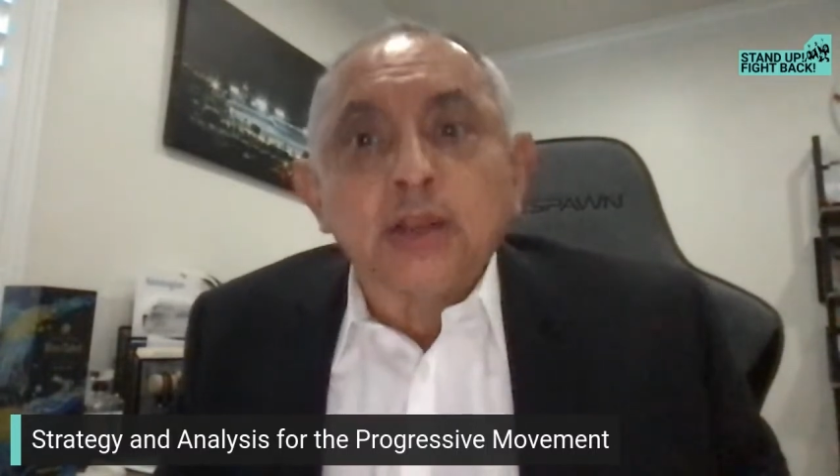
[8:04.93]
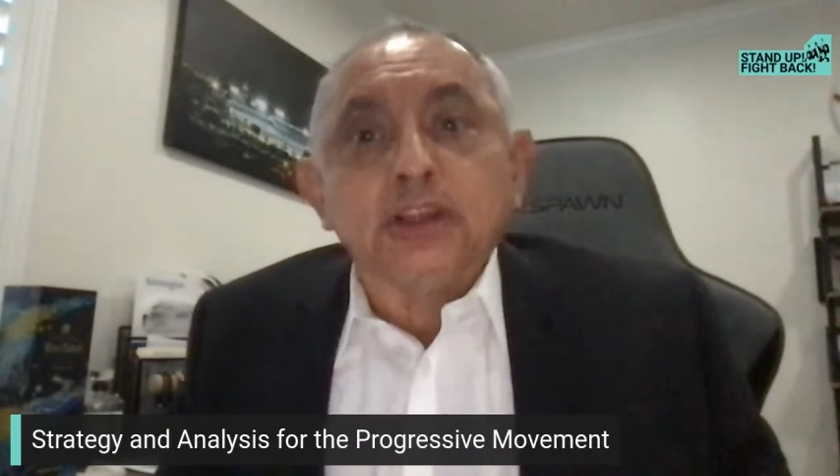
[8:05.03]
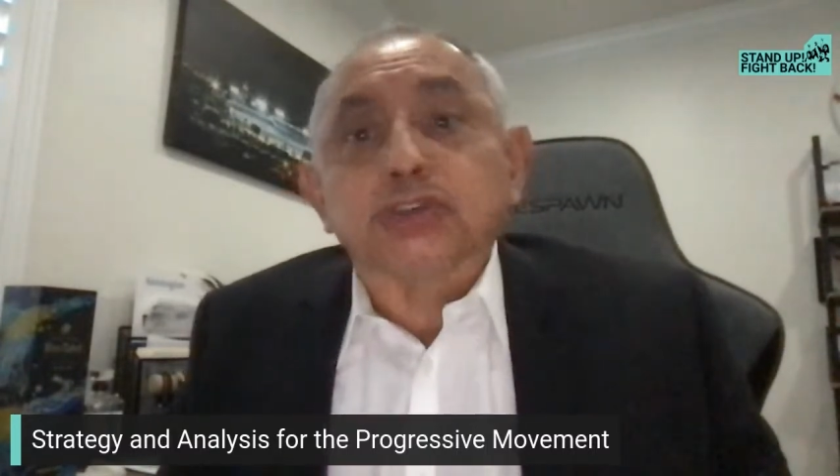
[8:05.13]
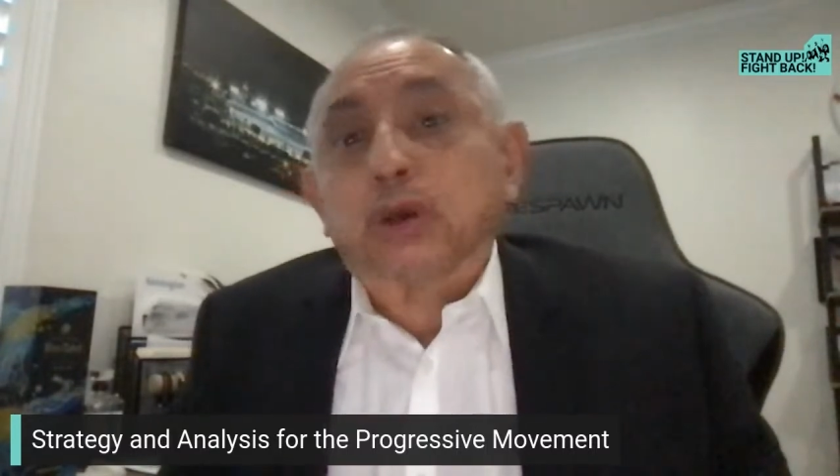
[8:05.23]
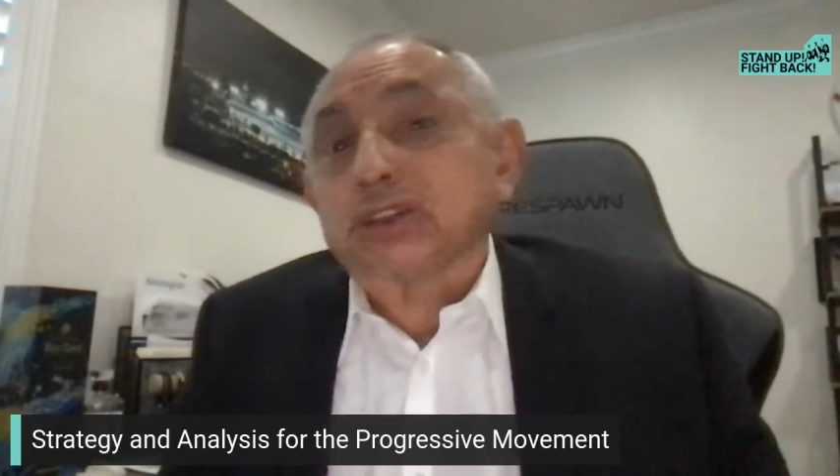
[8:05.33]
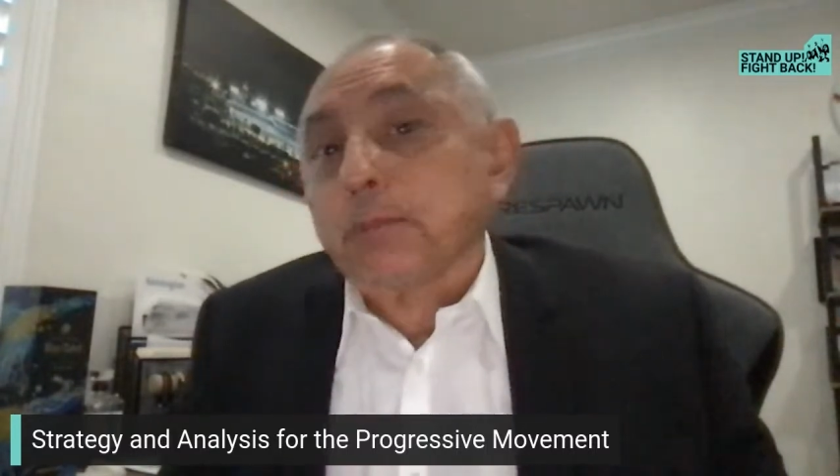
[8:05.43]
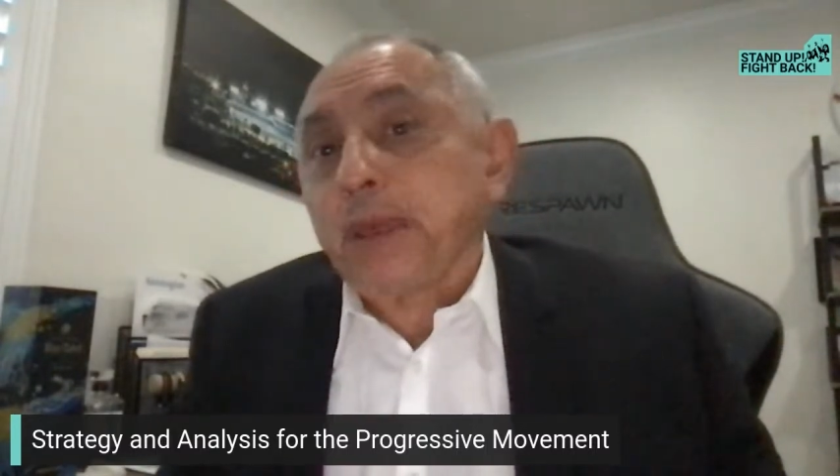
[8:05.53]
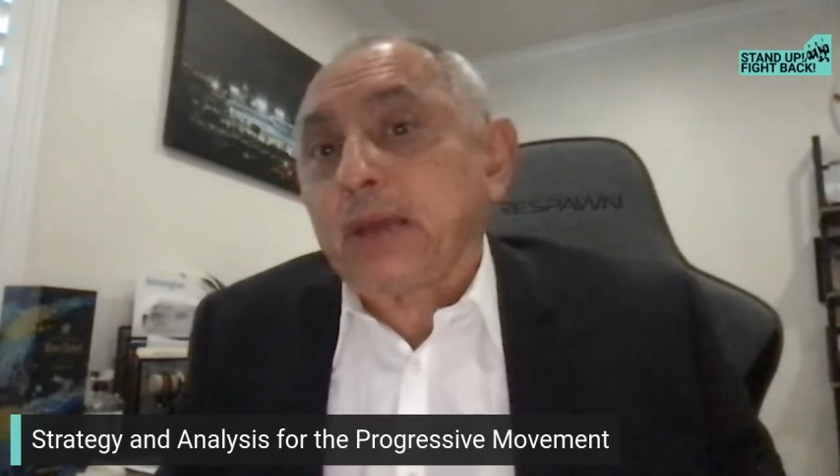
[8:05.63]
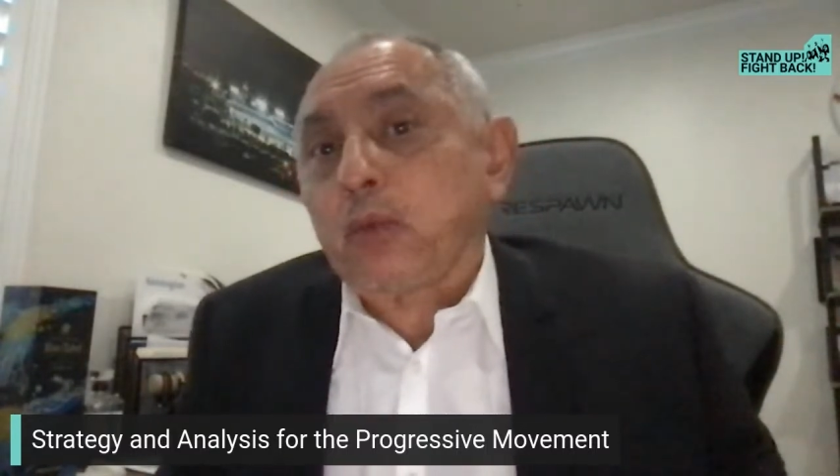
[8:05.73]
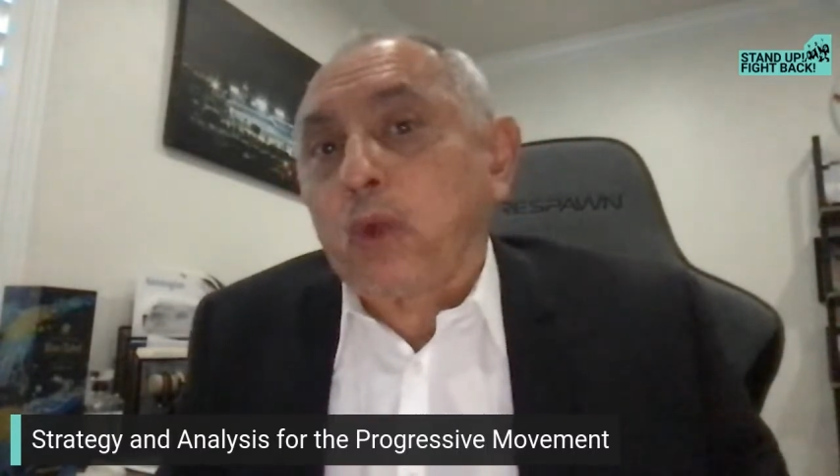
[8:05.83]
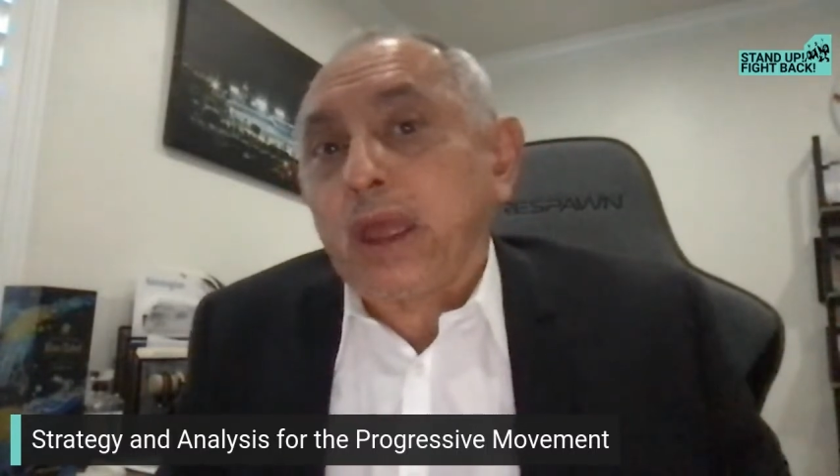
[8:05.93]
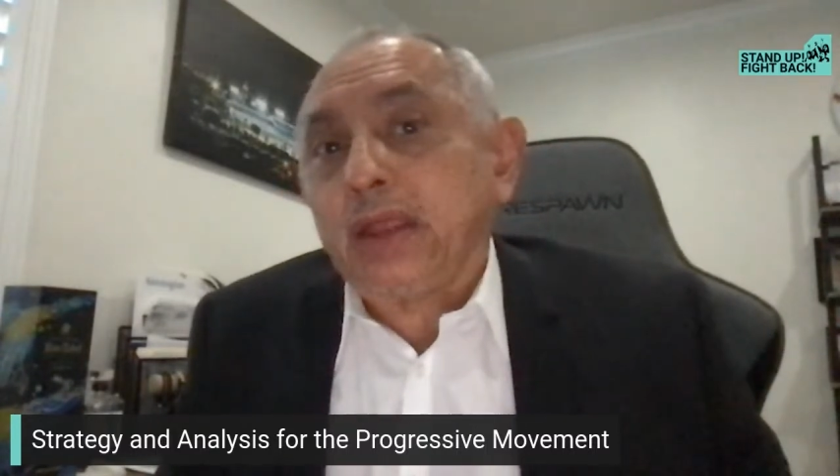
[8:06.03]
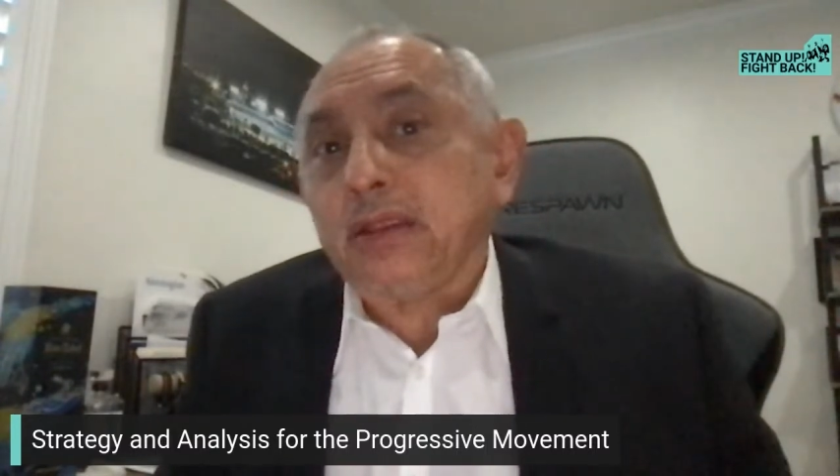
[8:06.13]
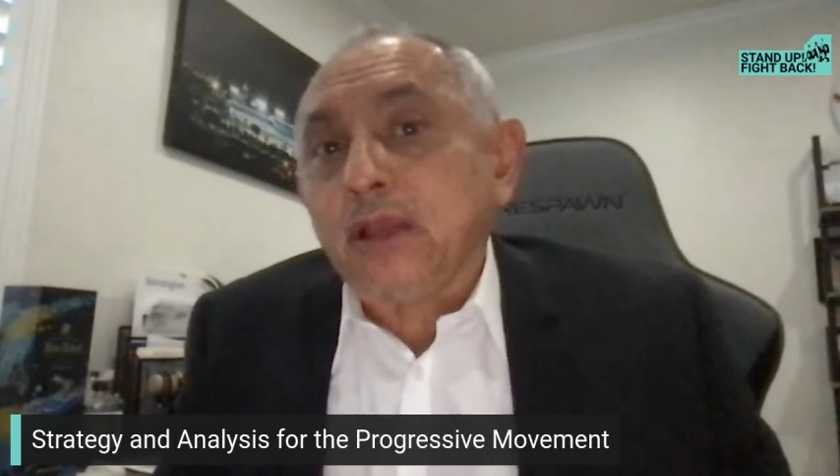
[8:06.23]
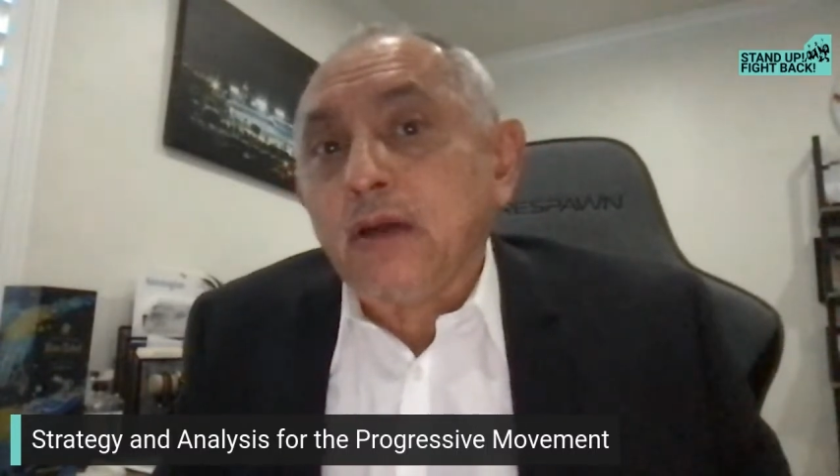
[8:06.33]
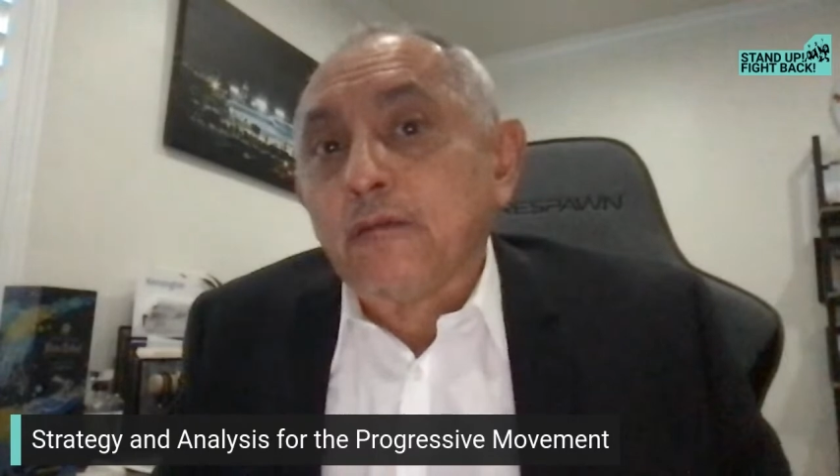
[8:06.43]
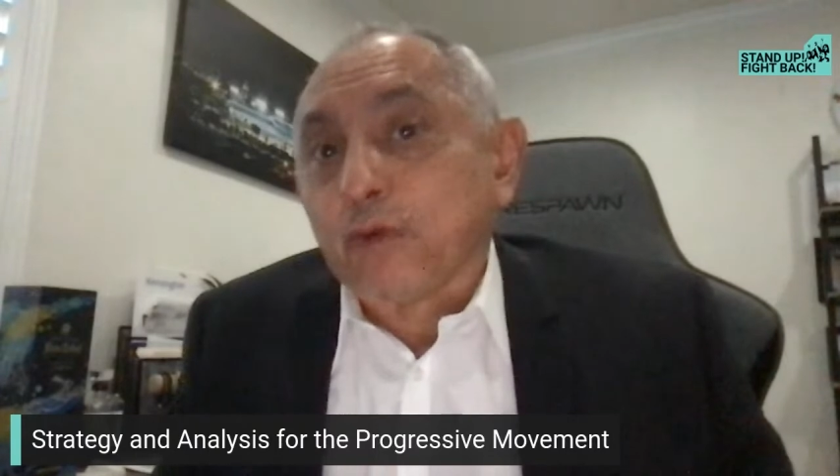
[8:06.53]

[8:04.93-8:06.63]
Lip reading: This was a big win